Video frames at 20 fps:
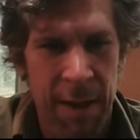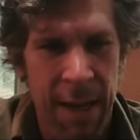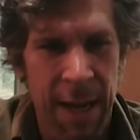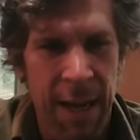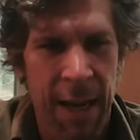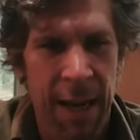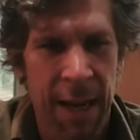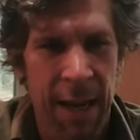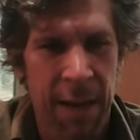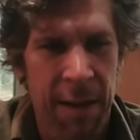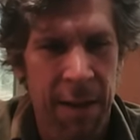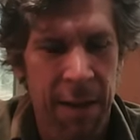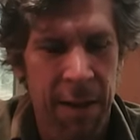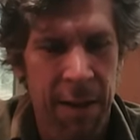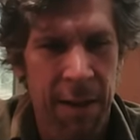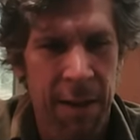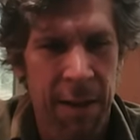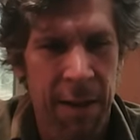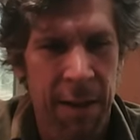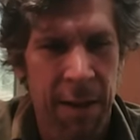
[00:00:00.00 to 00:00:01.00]
Yeah.
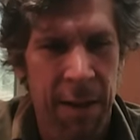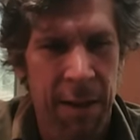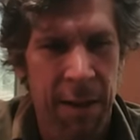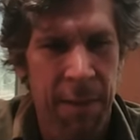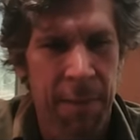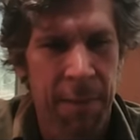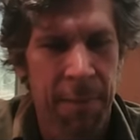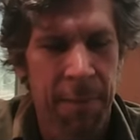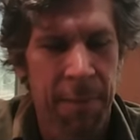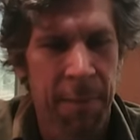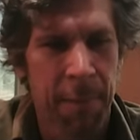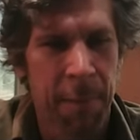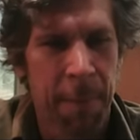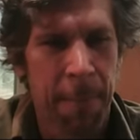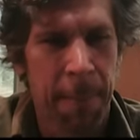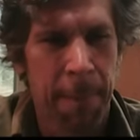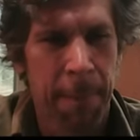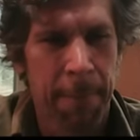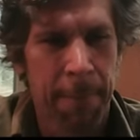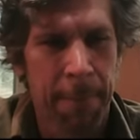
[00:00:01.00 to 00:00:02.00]
Okay. Um,
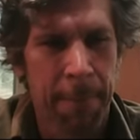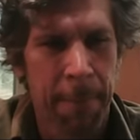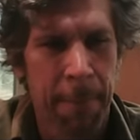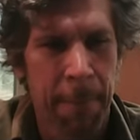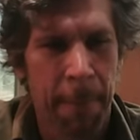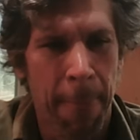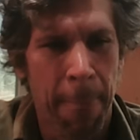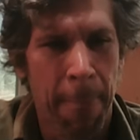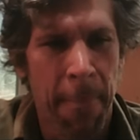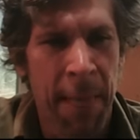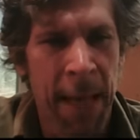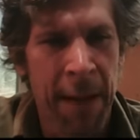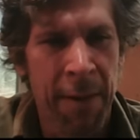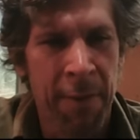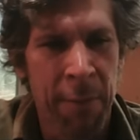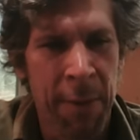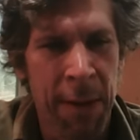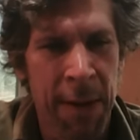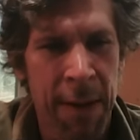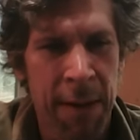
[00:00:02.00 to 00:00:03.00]
they've
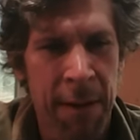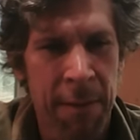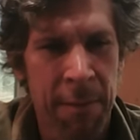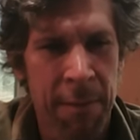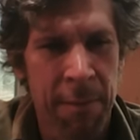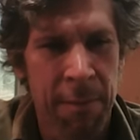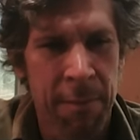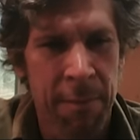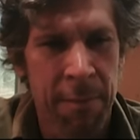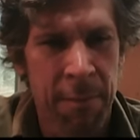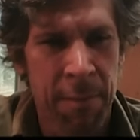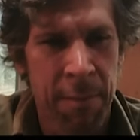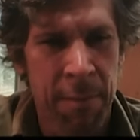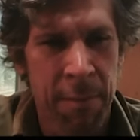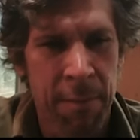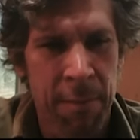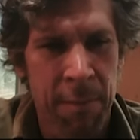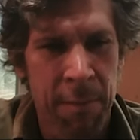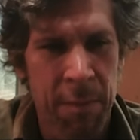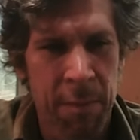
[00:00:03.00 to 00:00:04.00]
been
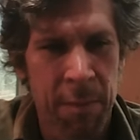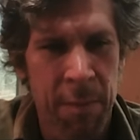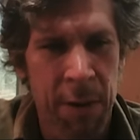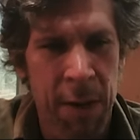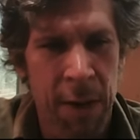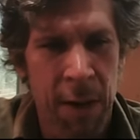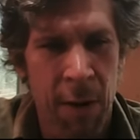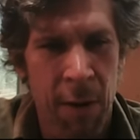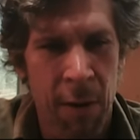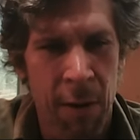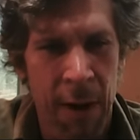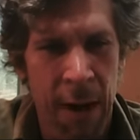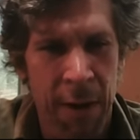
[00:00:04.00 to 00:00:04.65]
you know,